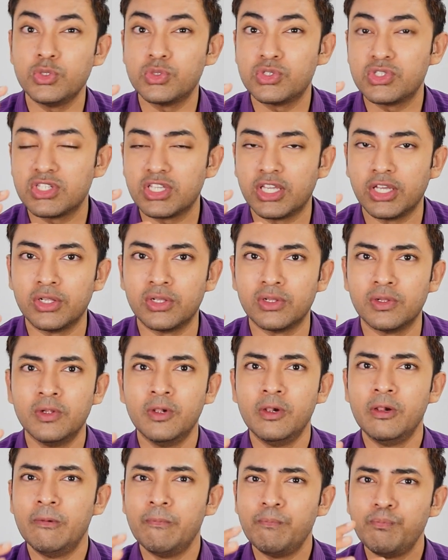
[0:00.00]
skill.
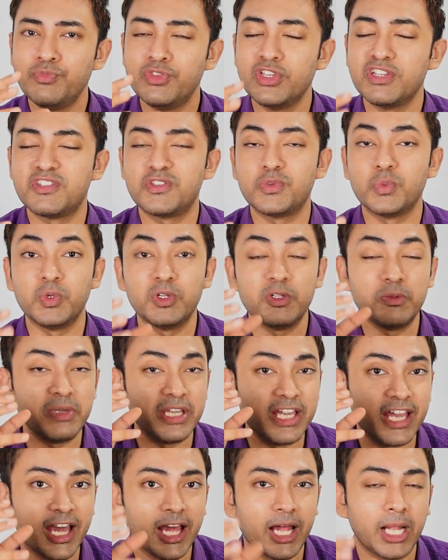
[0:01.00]
This will
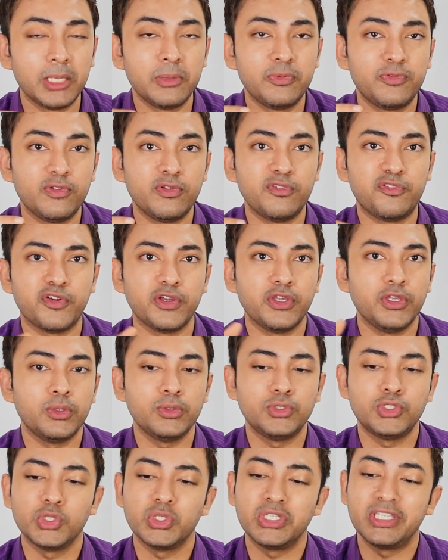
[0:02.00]
be helpful for you
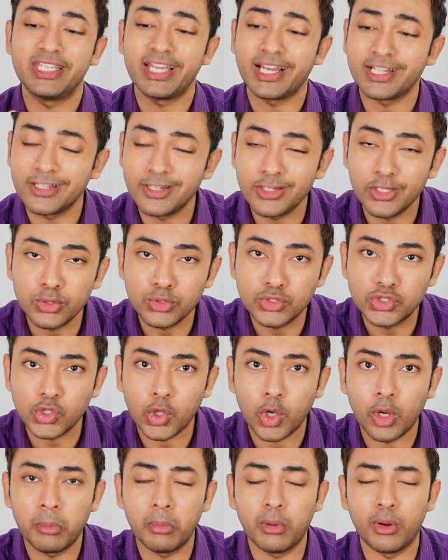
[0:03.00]
to get a new
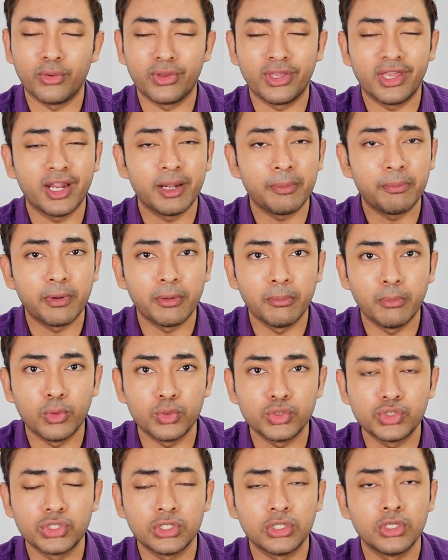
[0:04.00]
job or get a
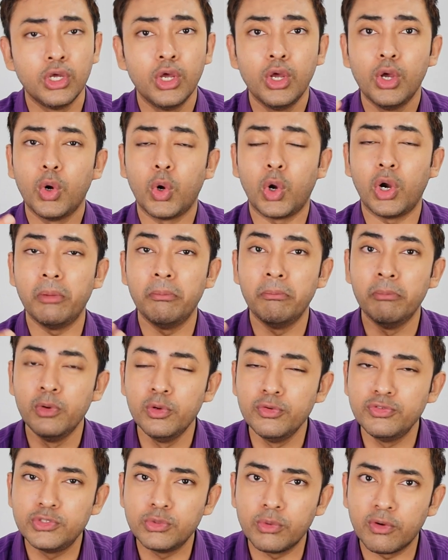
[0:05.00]
promotion or
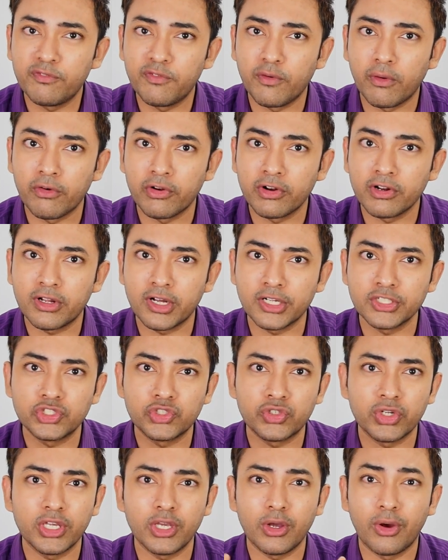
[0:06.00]
move to a foreign
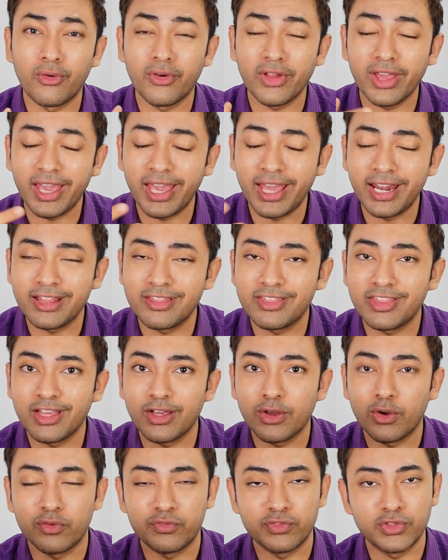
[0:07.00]
country or
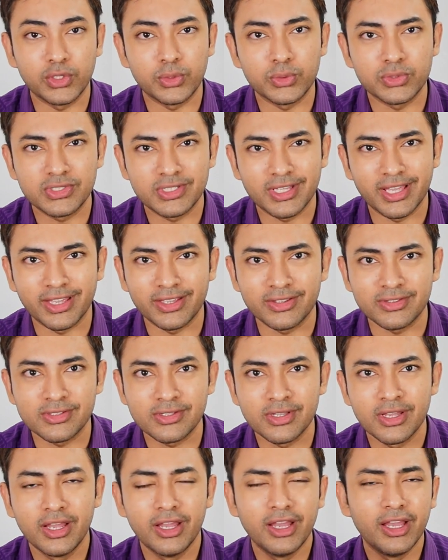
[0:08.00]
anything of those things.